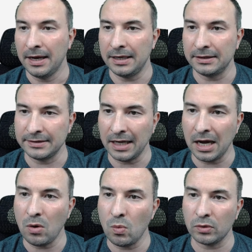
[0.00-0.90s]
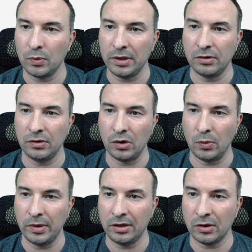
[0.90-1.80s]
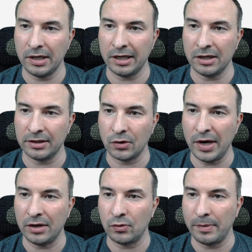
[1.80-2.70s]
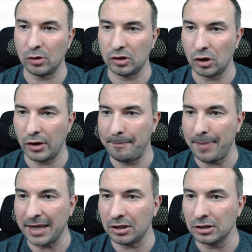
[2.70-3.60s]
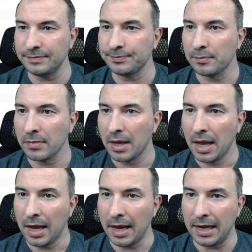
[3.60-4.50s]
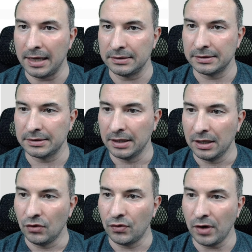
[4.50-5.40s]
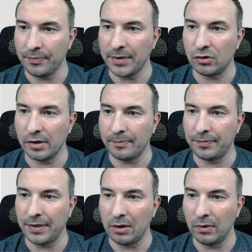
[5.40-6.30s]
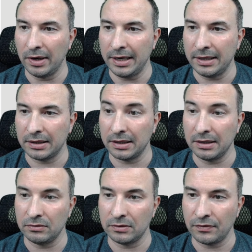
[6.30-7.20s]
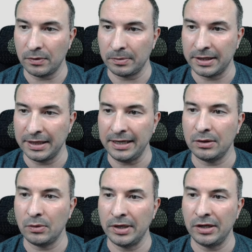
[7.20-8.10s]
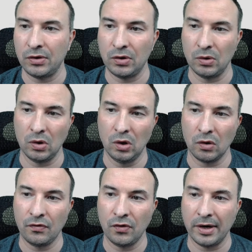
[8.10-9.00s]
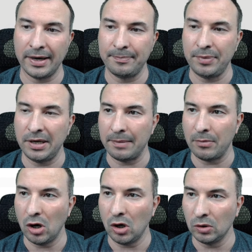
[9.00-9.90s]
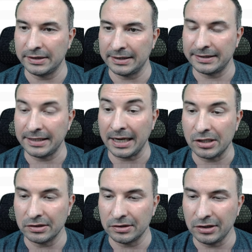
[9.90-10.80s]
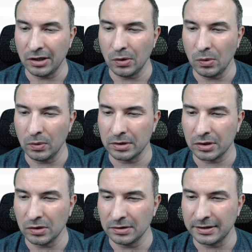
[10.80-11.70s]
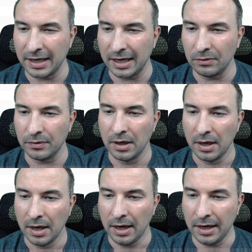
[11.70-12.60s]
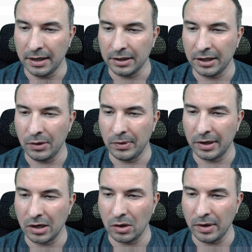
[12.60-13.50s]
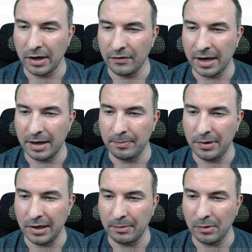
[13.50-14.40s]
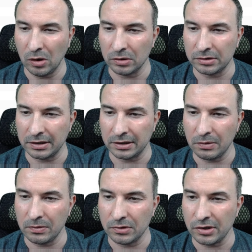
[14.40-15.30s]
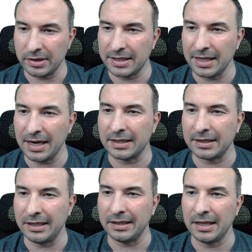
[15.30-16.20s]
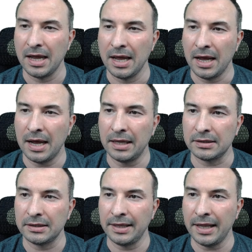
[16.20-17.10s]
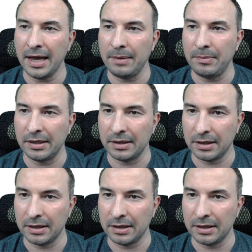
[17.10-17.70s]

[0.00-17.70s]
And now what we need to do, we need to click on the create repository button, and from the drop down list, from this list, we need to look for npm hosted section. So scroll down, and here we go, we have npm hosted. So just select it and name it.